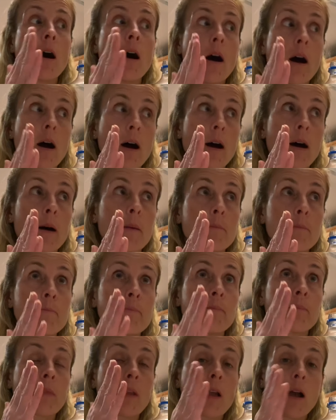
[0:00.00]
a
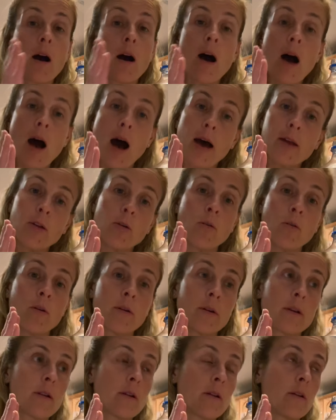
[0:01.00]
hot
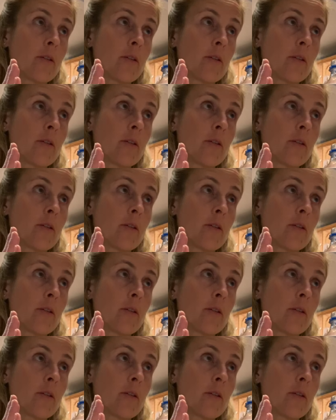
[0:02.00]
on,